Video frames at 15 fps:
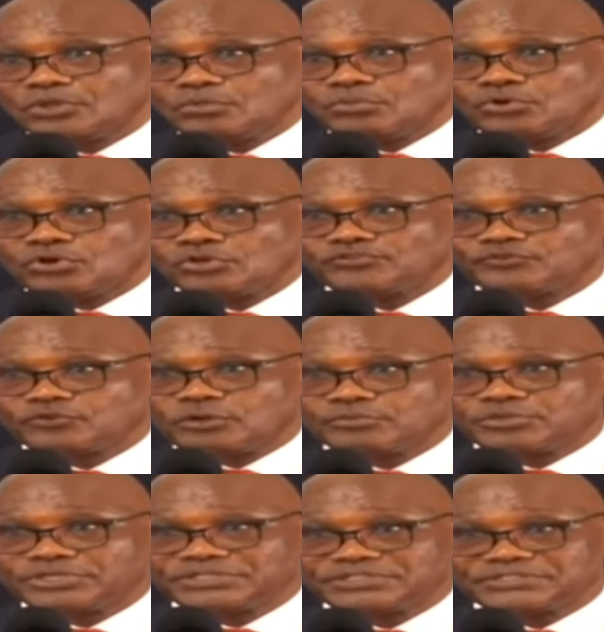both
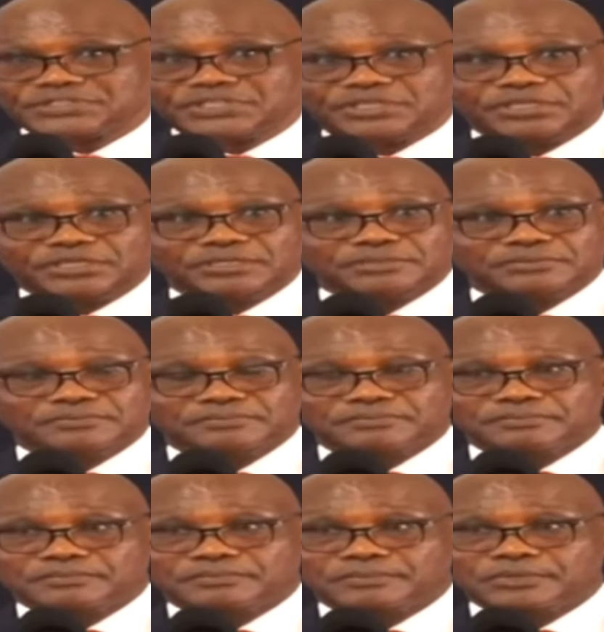from Kisii
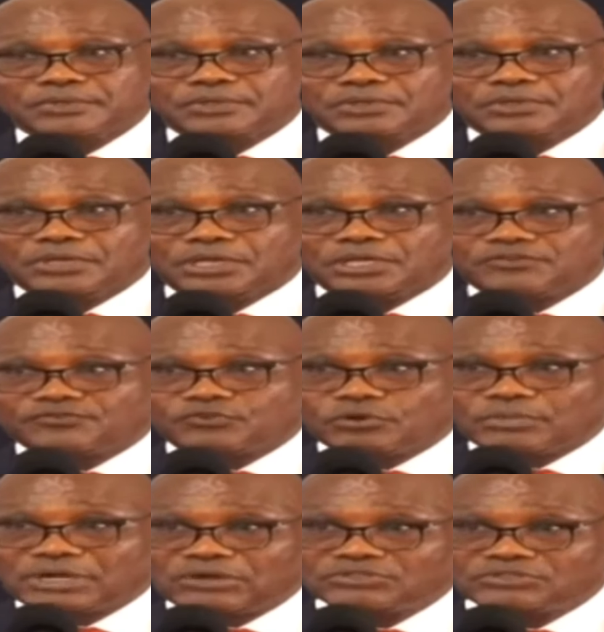and
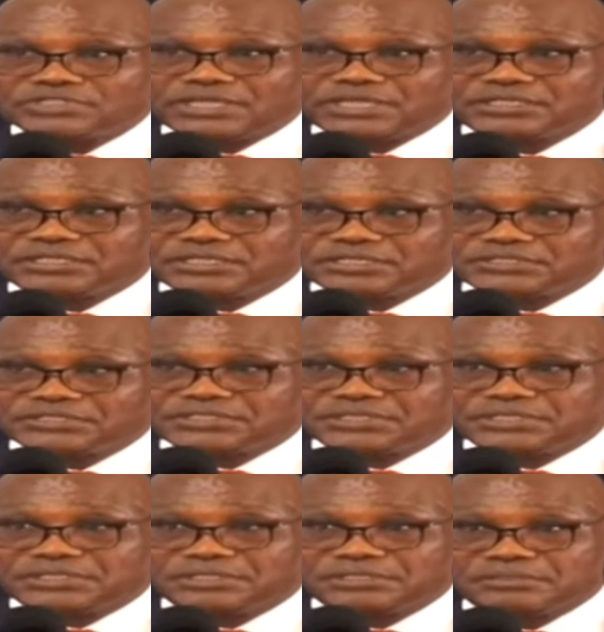from outside
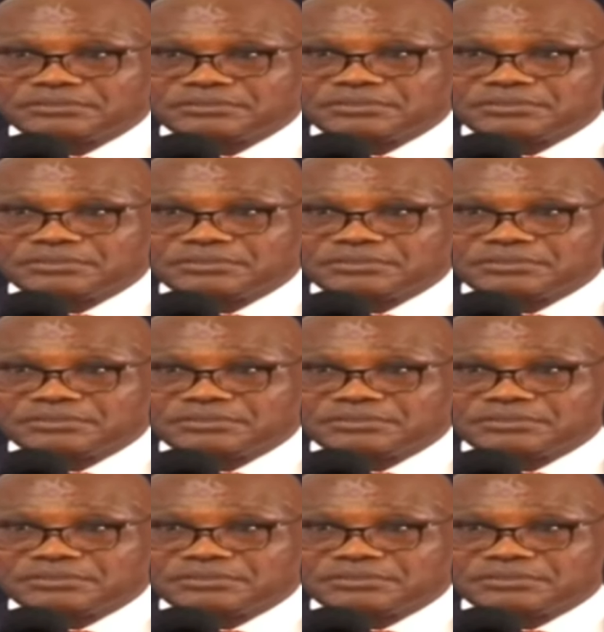Kisii,